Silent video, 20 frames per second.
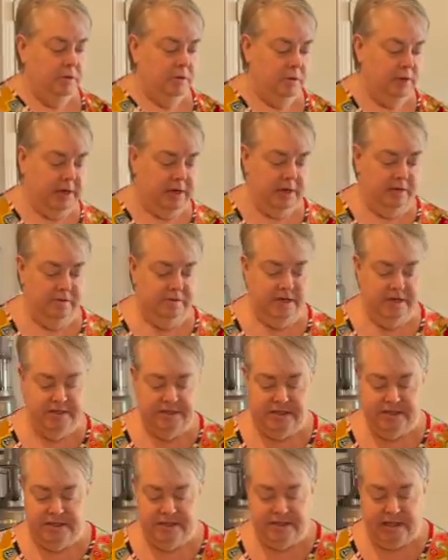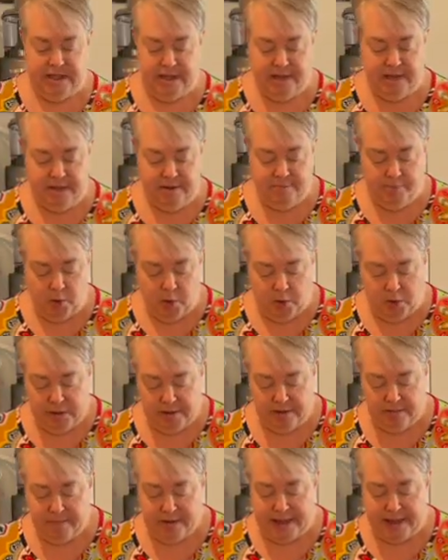right, now this is a
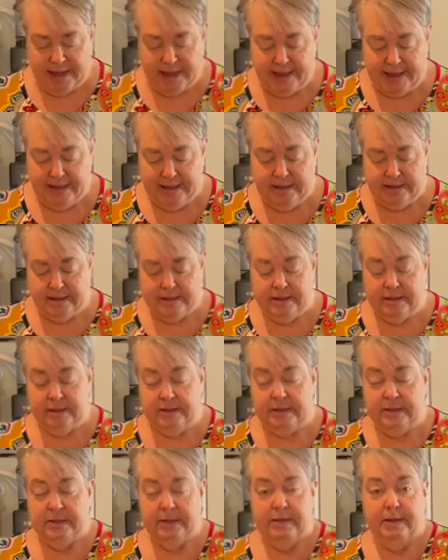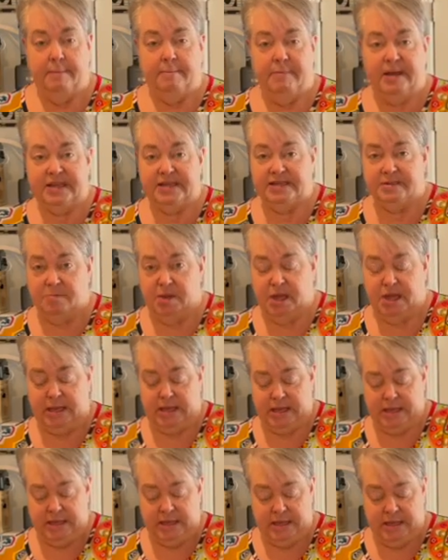boiling bag
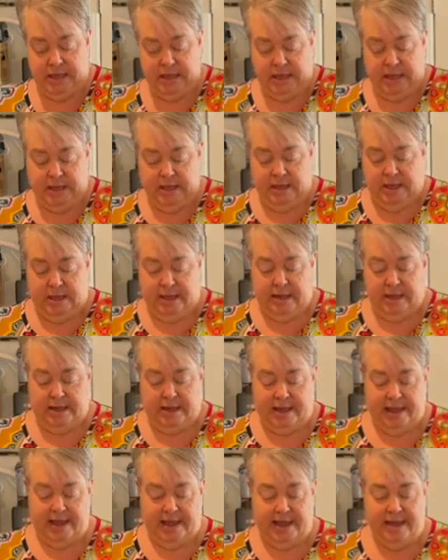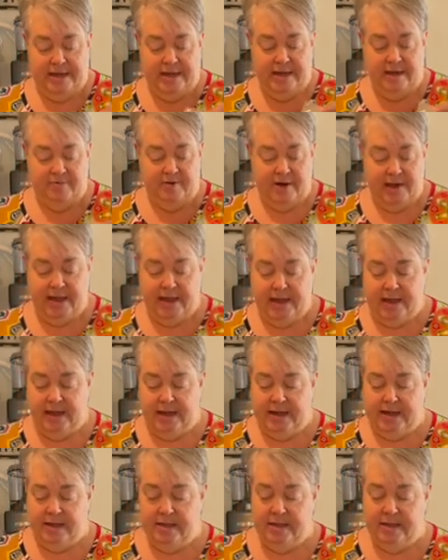basmati. Now, I've never
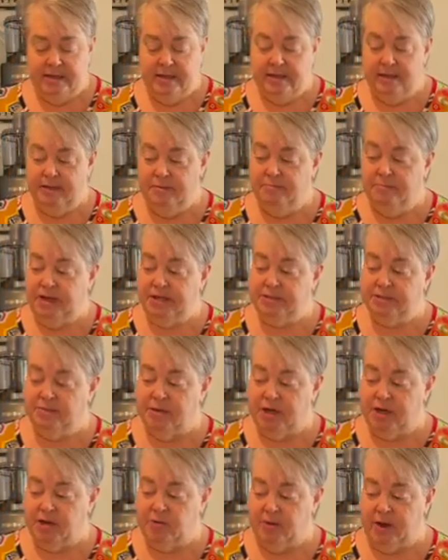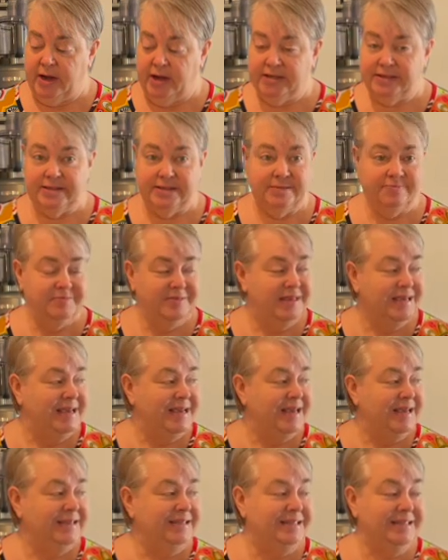had basmati rice.
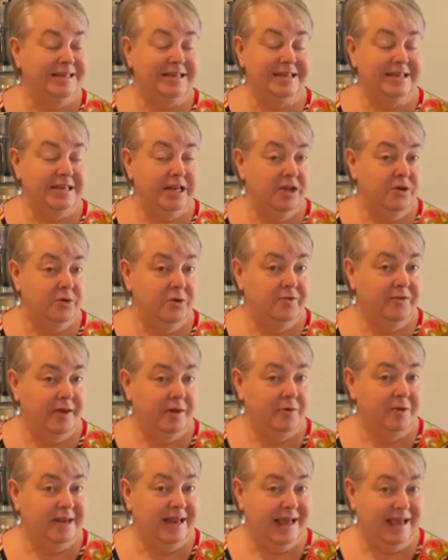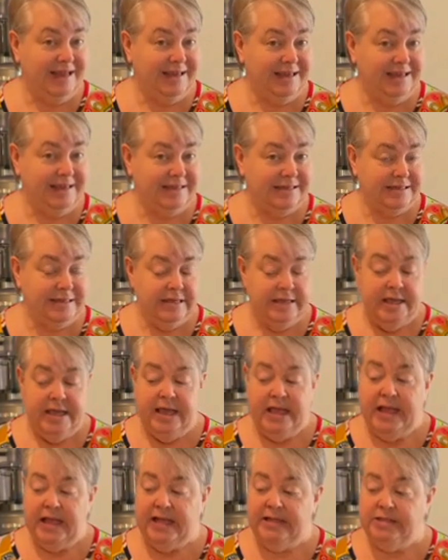Didn't know if I would like it.
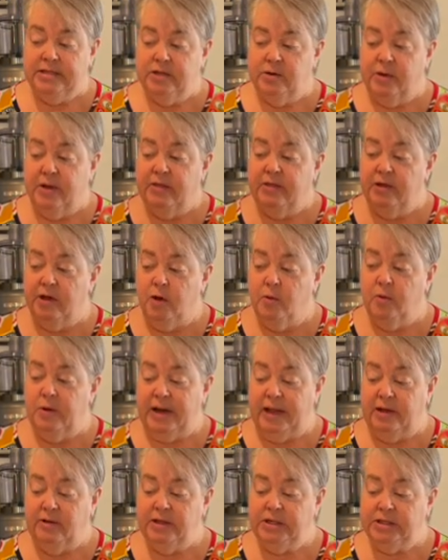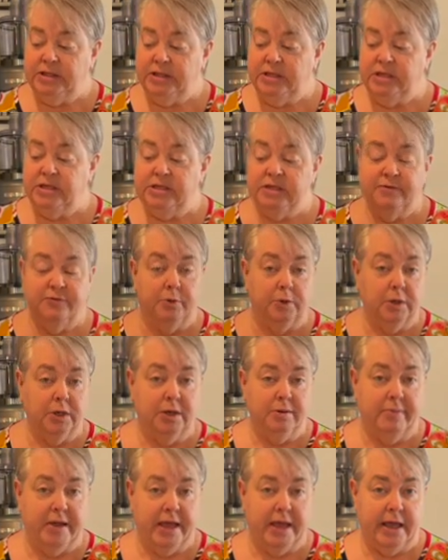And so I thought, well, I'll get these 4
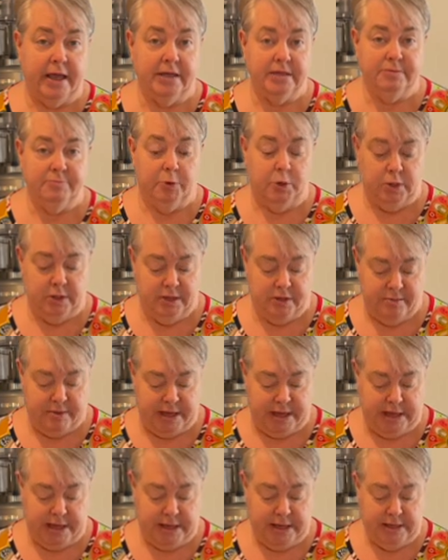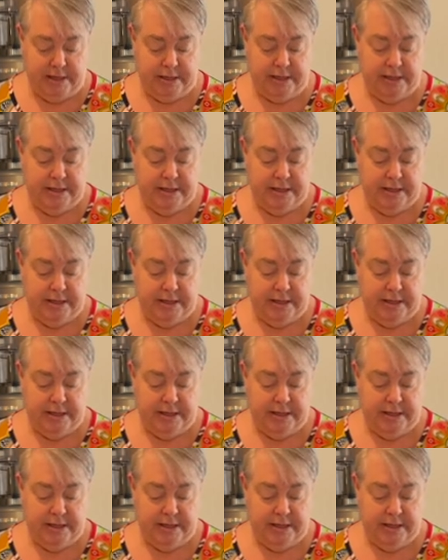little bags, boil in the bag,